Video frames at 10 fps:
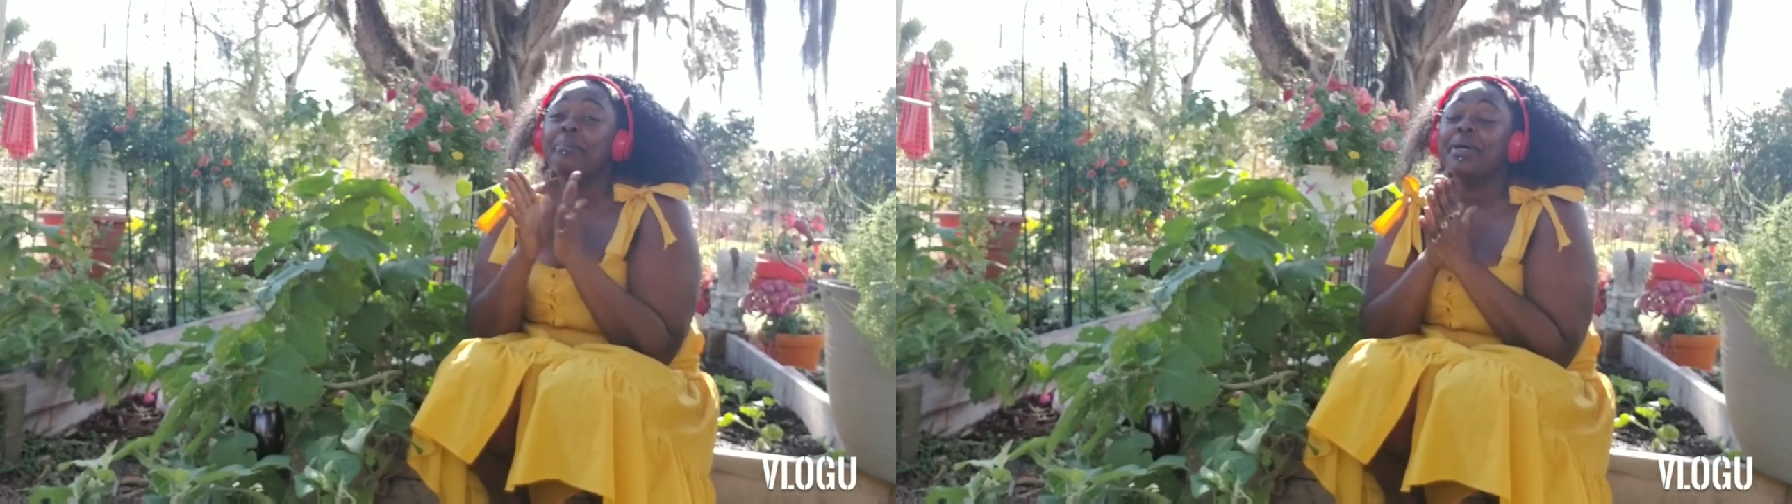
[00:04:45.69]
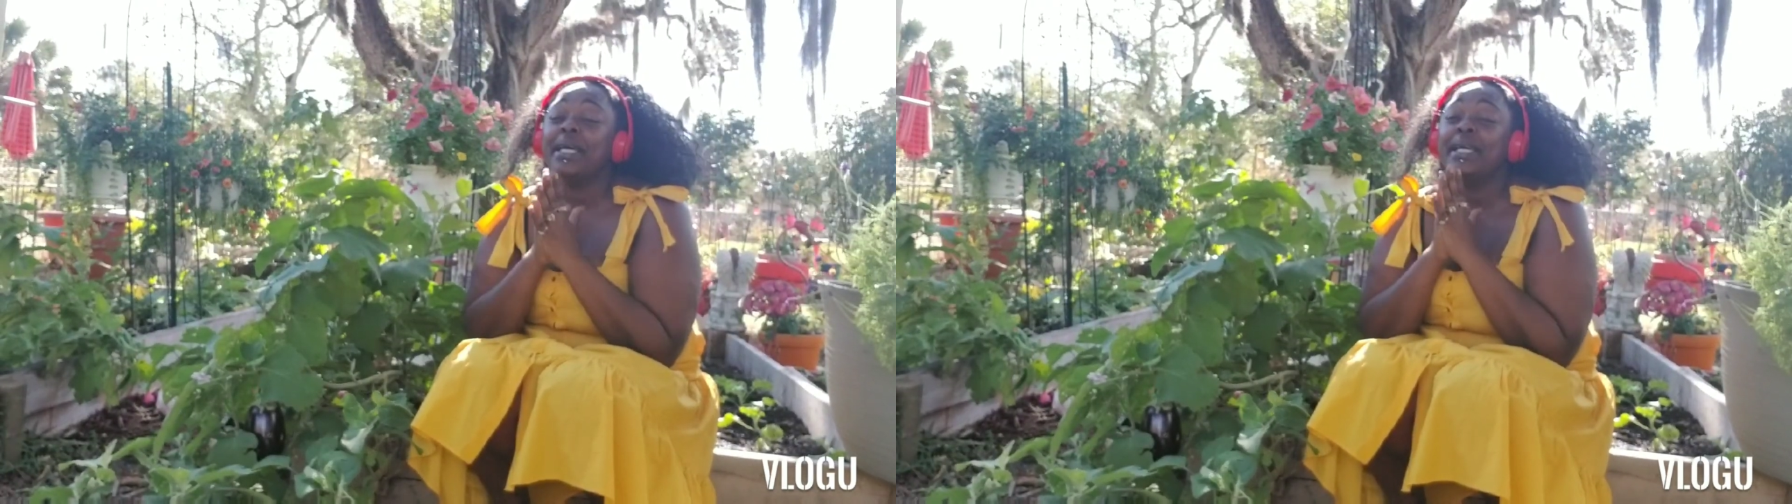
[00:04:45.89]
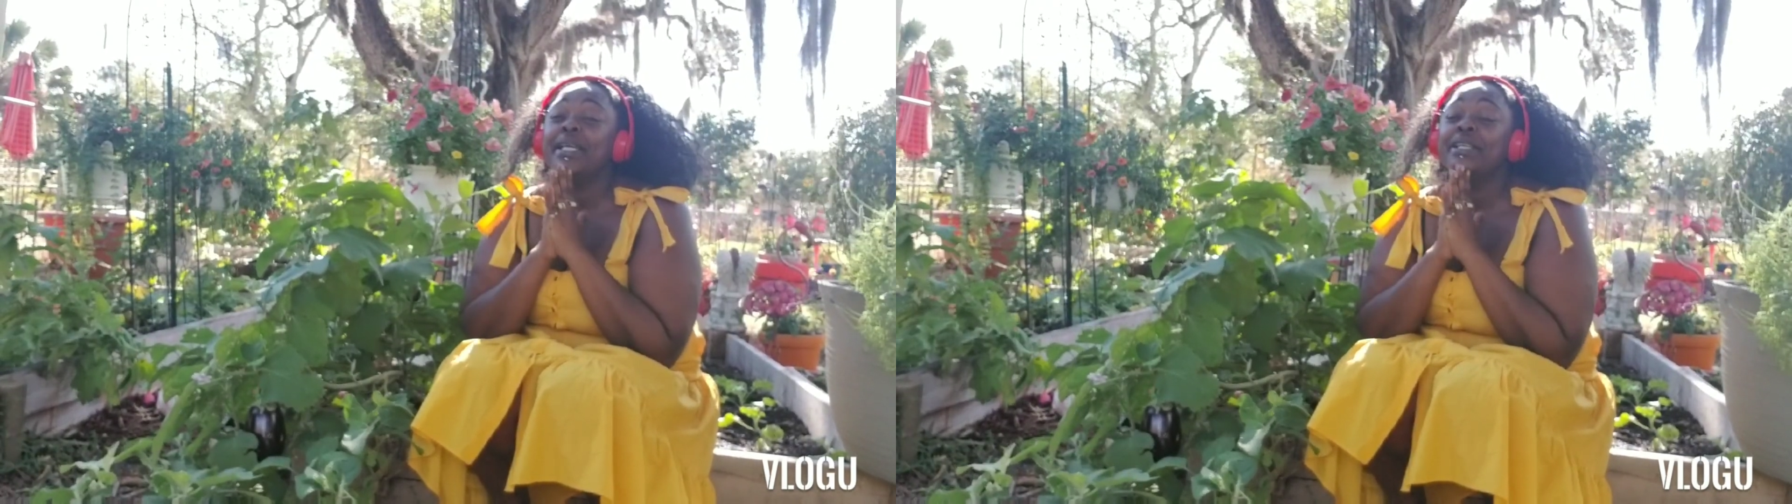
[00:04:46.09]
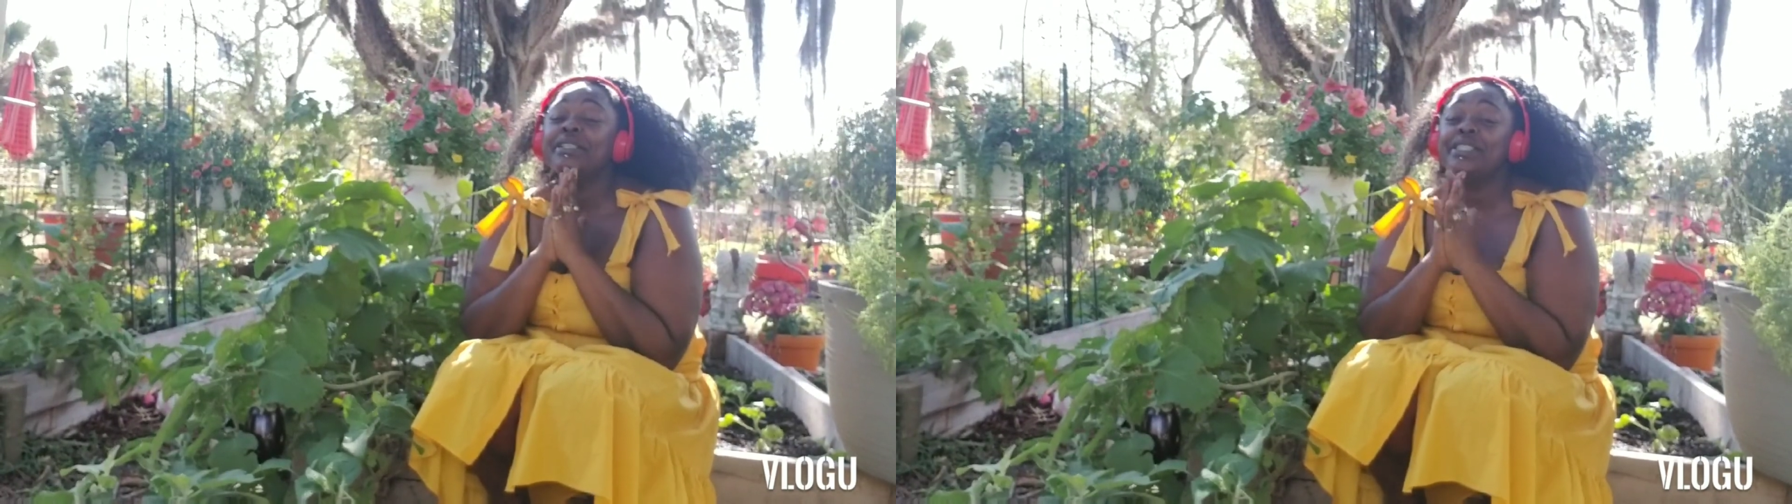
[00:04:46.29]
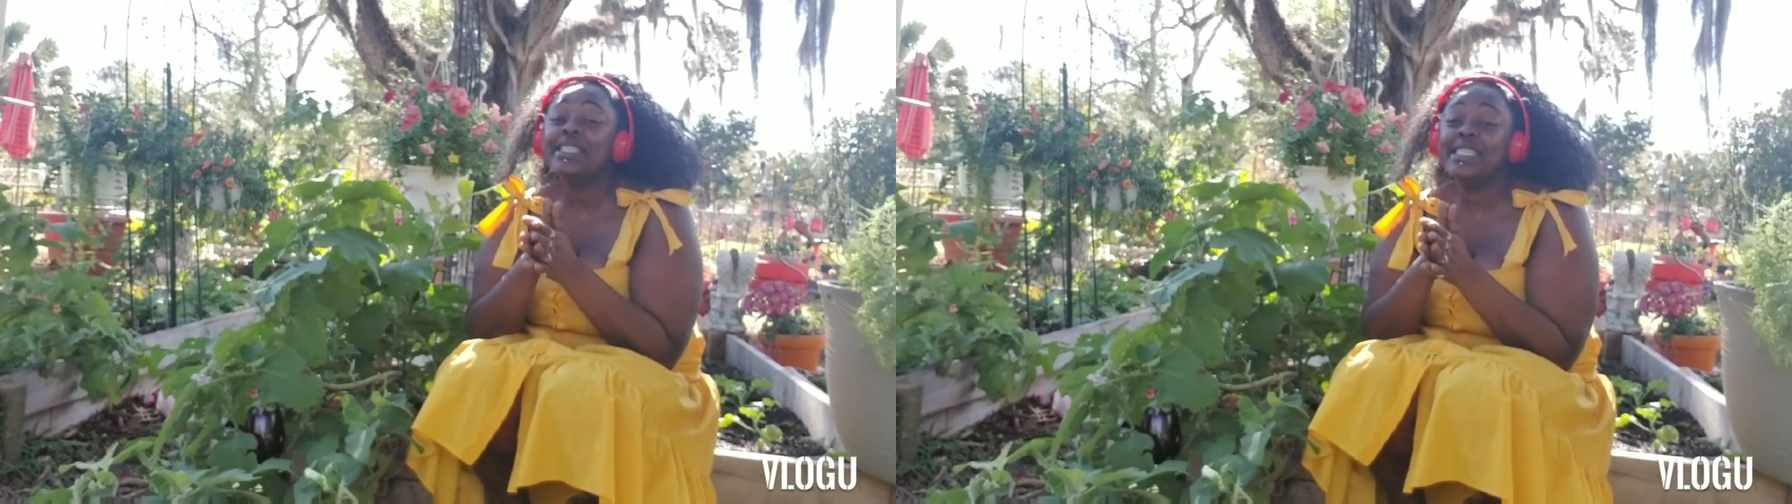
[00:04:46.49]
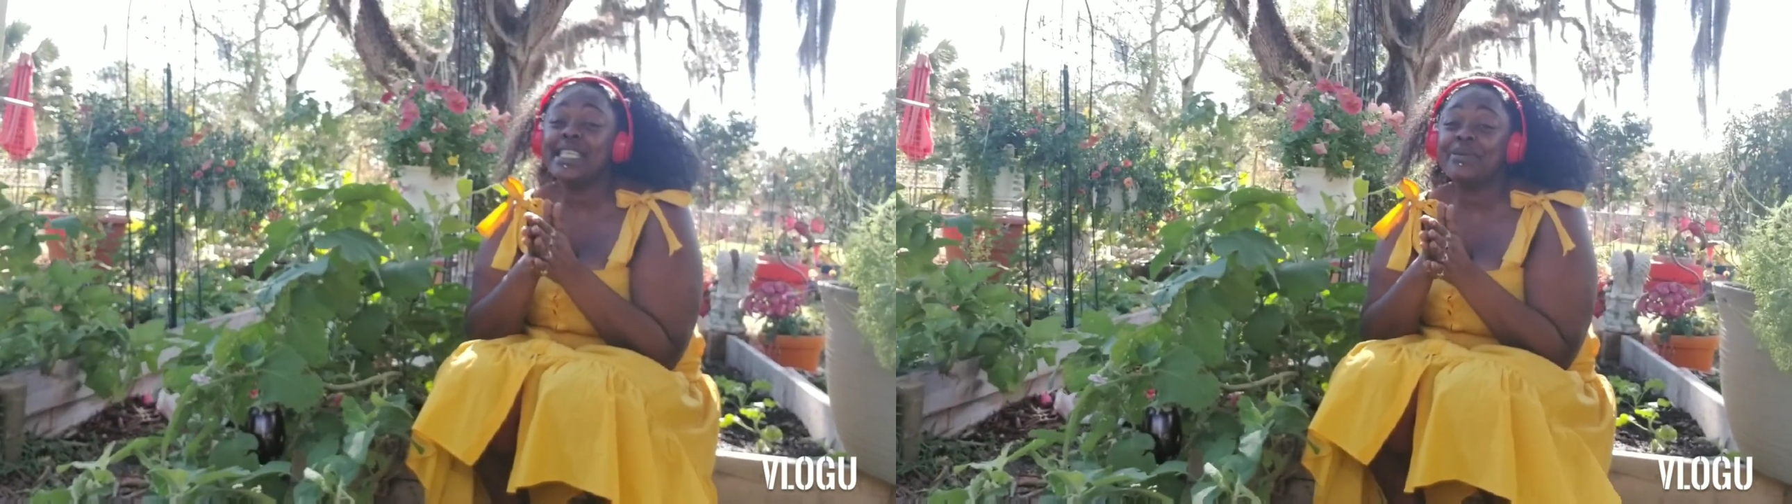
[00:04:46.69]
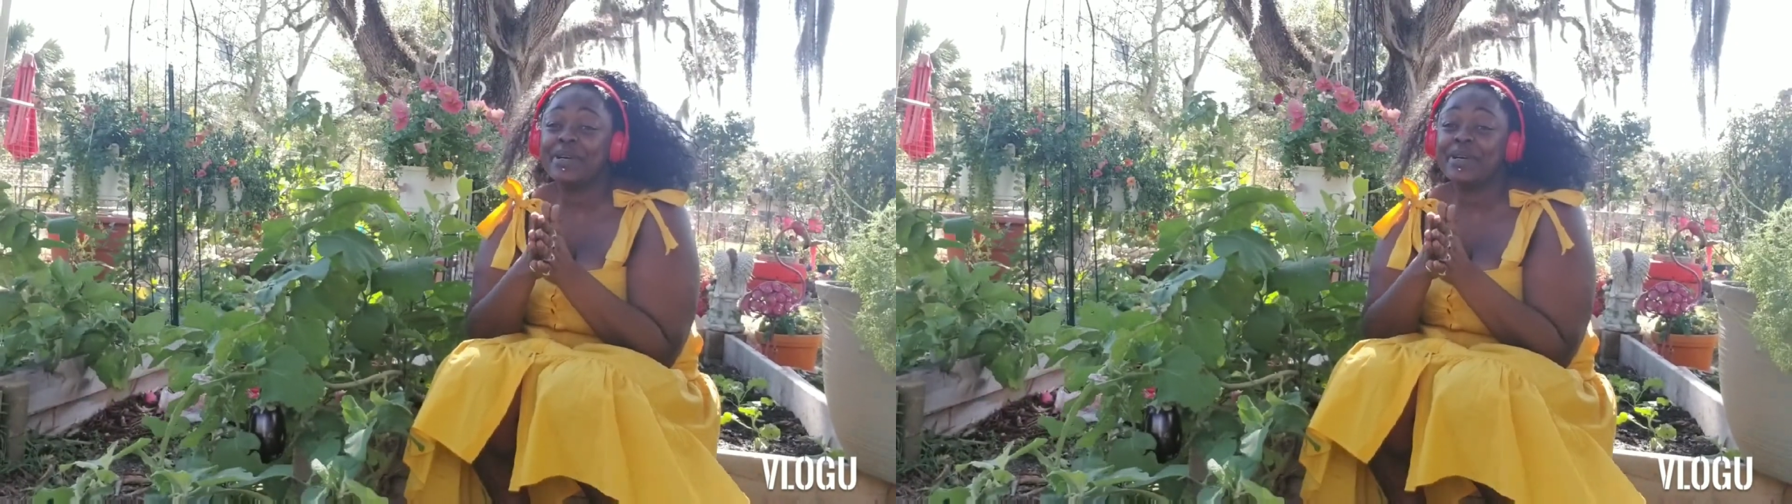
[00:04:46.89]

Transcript: but you'll see